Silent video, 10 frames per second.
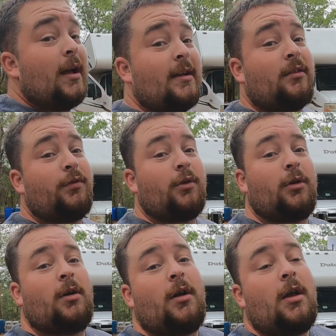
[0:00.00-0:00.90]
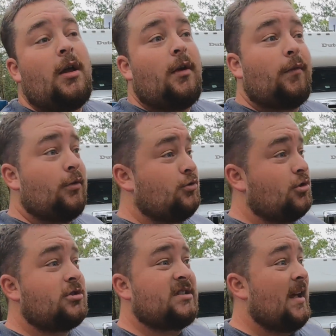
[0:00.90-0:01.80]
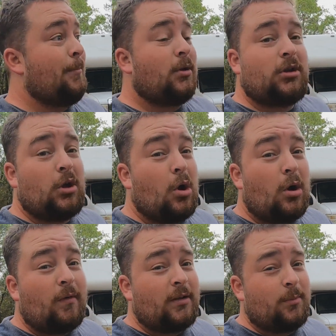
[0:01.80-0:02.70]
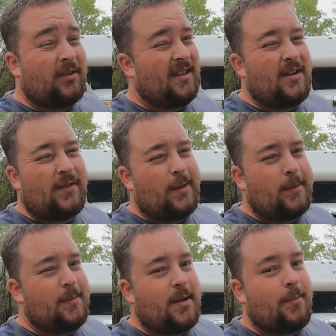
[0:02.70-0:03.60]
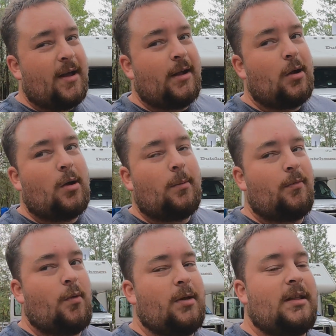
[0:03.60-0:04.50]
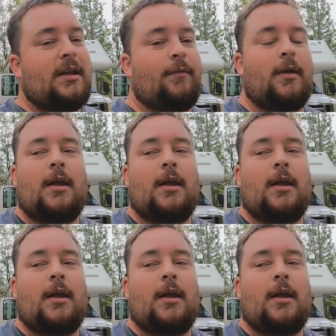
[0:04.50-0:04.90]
guys, for New Jersey. I booked a car rental because I don't think I'm gonna be able to buy a car before we leave.